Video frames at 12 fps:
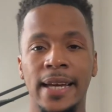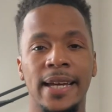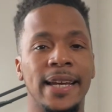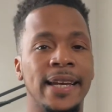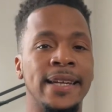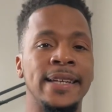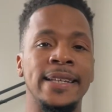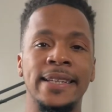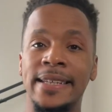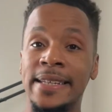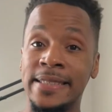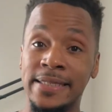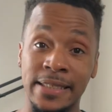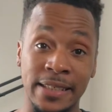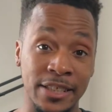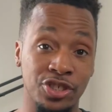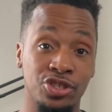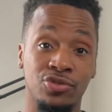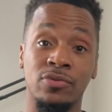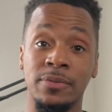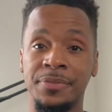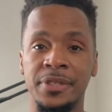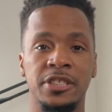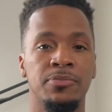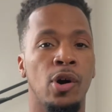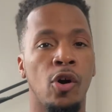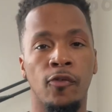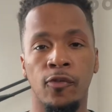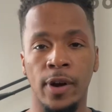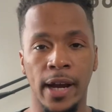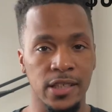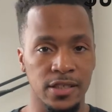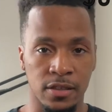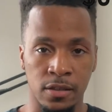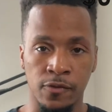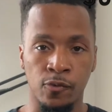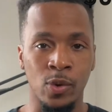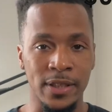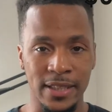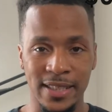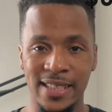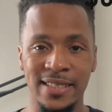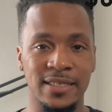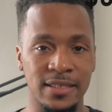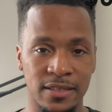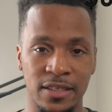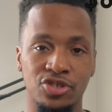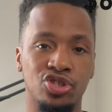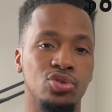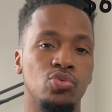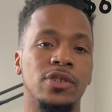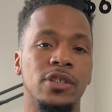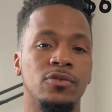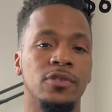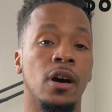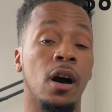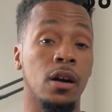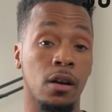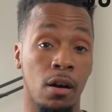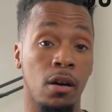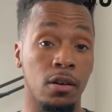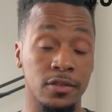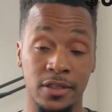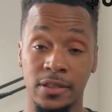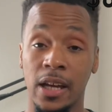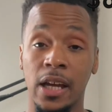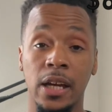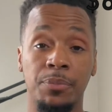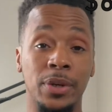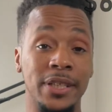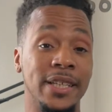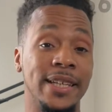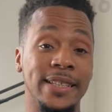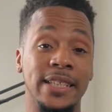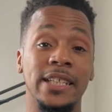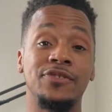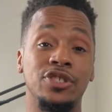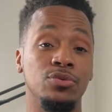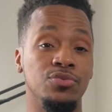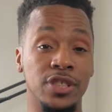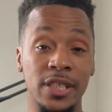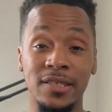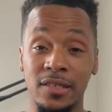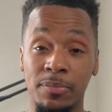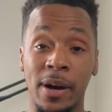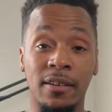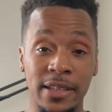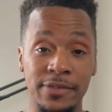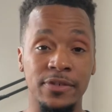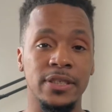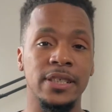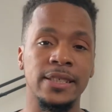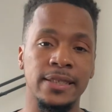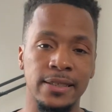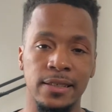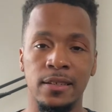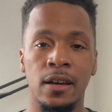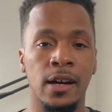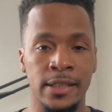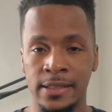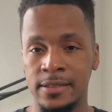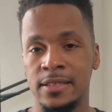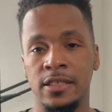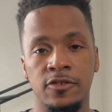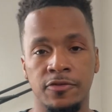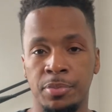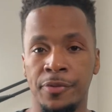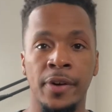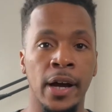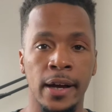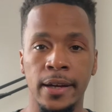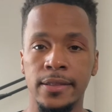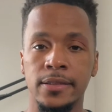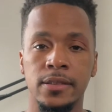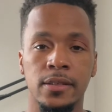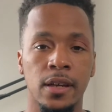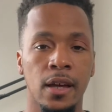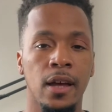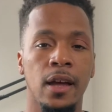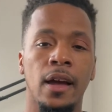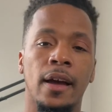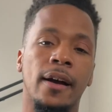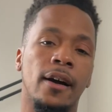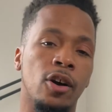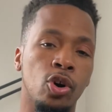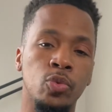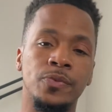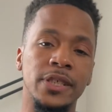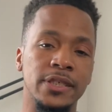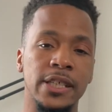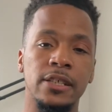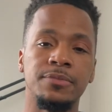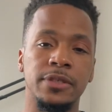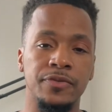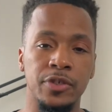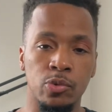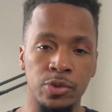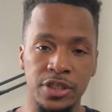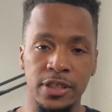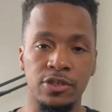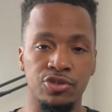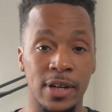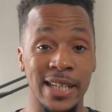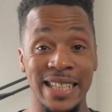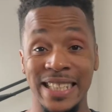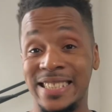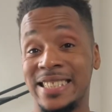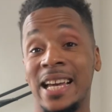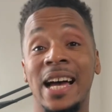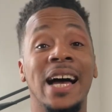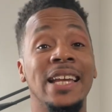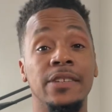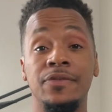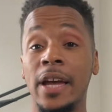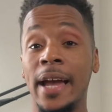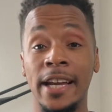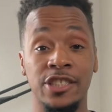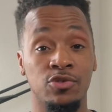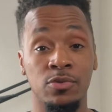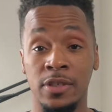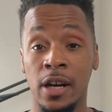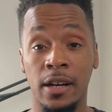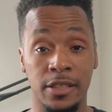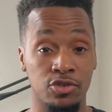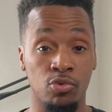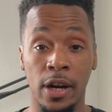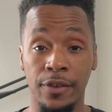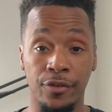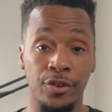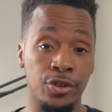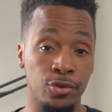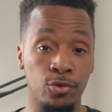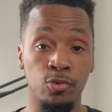and it's an extremely small fraction of what the Kensington Studio Dock costs, but yet gives you just about everything that the dock itself provides. I hope this helps if you were still trying to decide if the actual dock is right for you